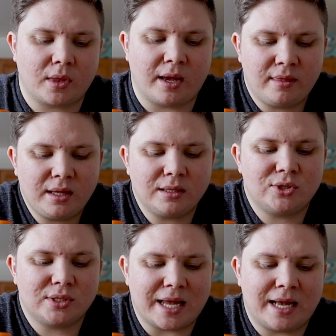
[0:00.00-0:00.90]
I think it
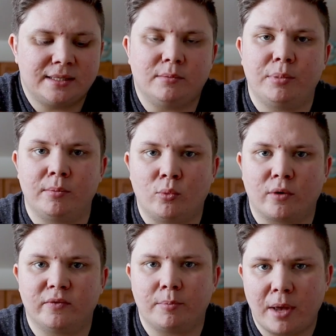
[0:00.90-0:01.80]
just adds a bit
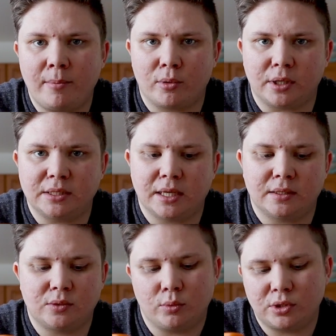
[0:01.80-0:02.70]
more of the peppery
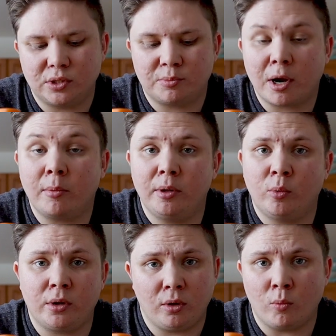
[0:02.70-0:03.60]
taste, which is probably
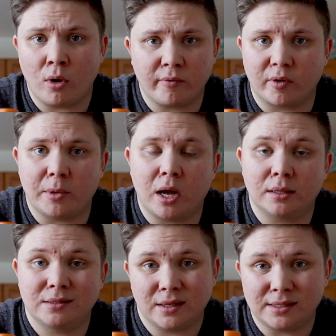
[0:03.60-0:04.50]
what you want from a
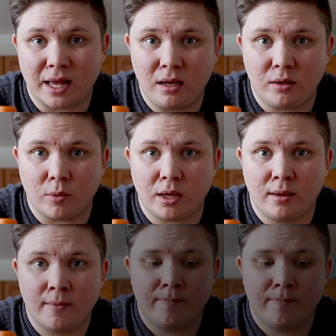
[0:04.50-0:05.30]
hot sauce anyway.